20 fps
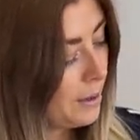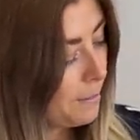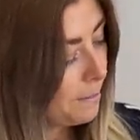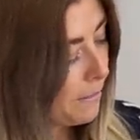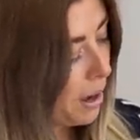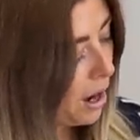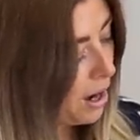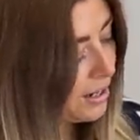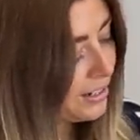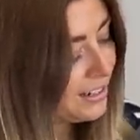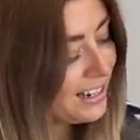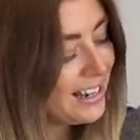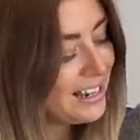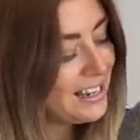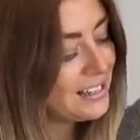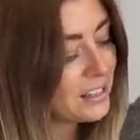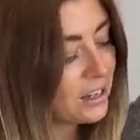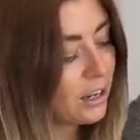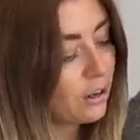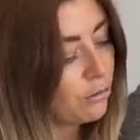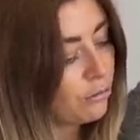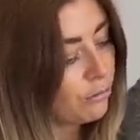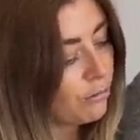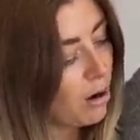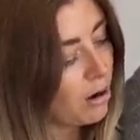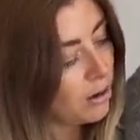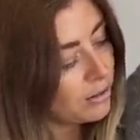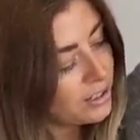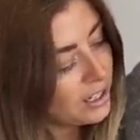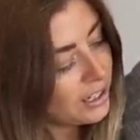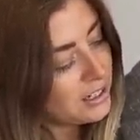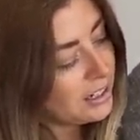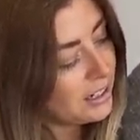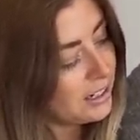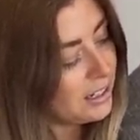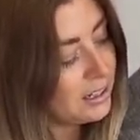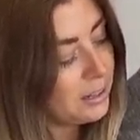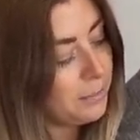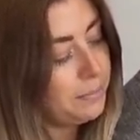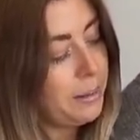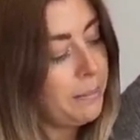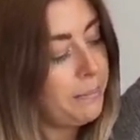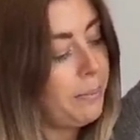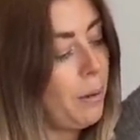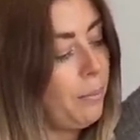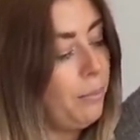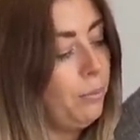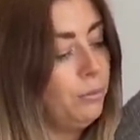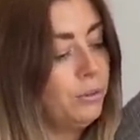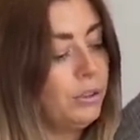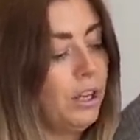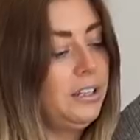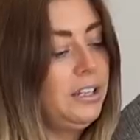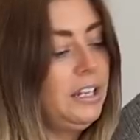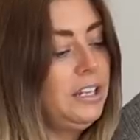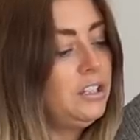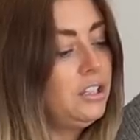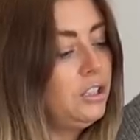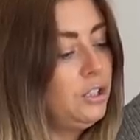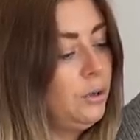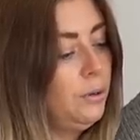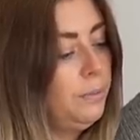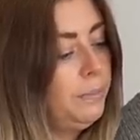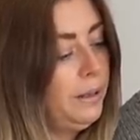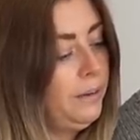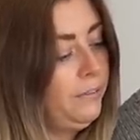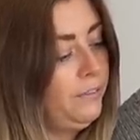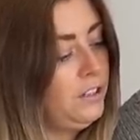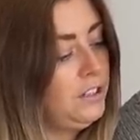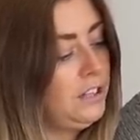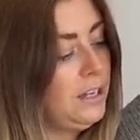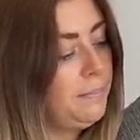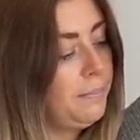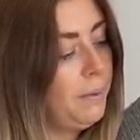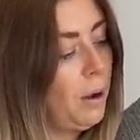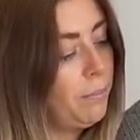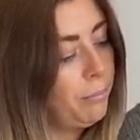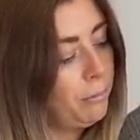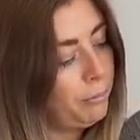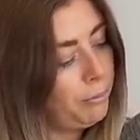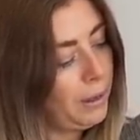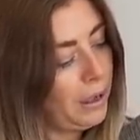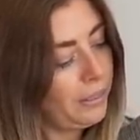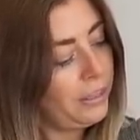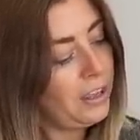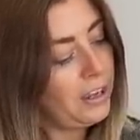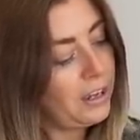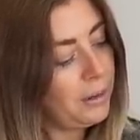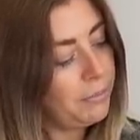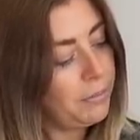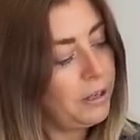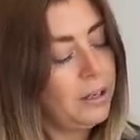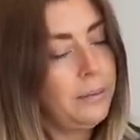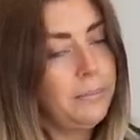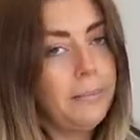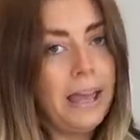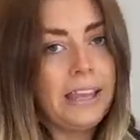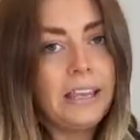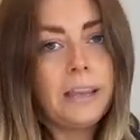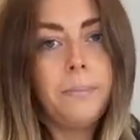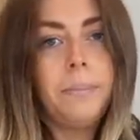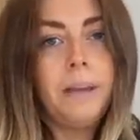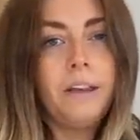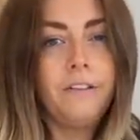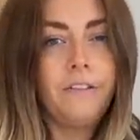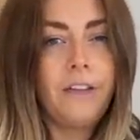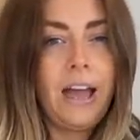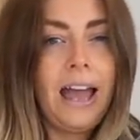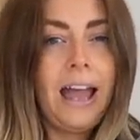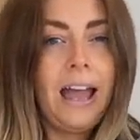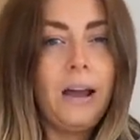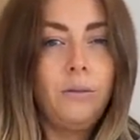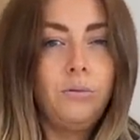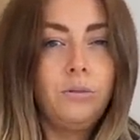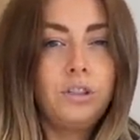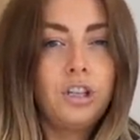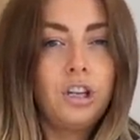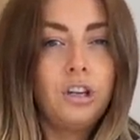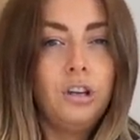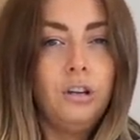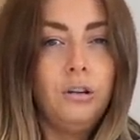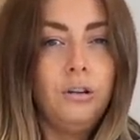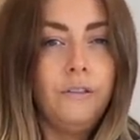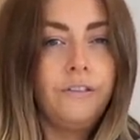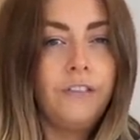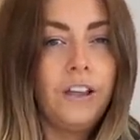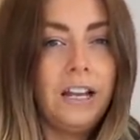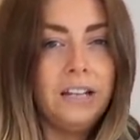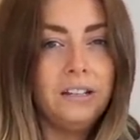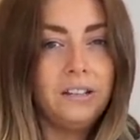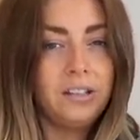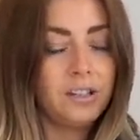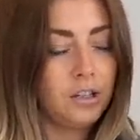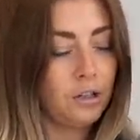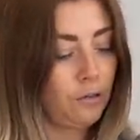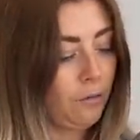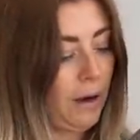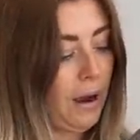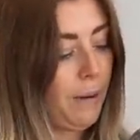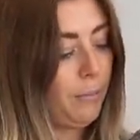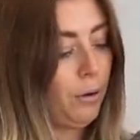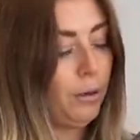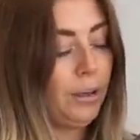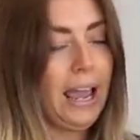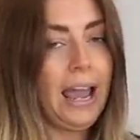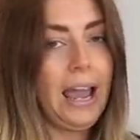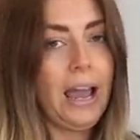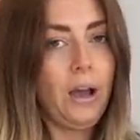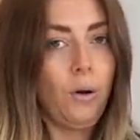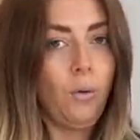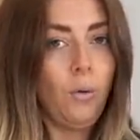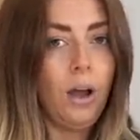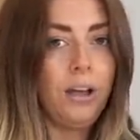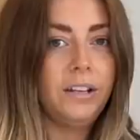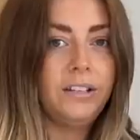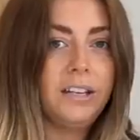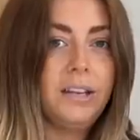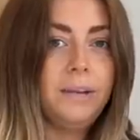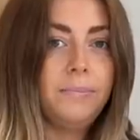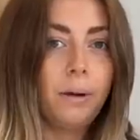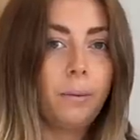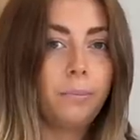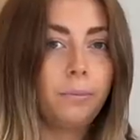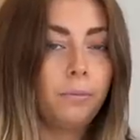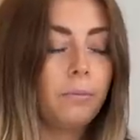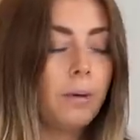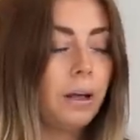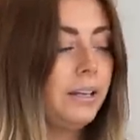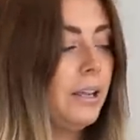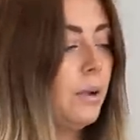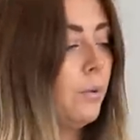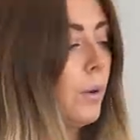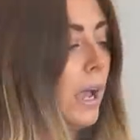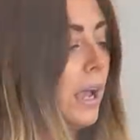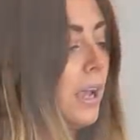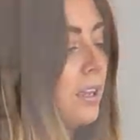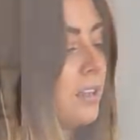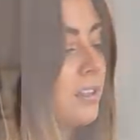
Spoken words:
Mine is granted a little bit bubbled. I need to do a bit of a debubble, but I think I'm going to make a bit of a how-to for Instagram on how I debubble my knitwear,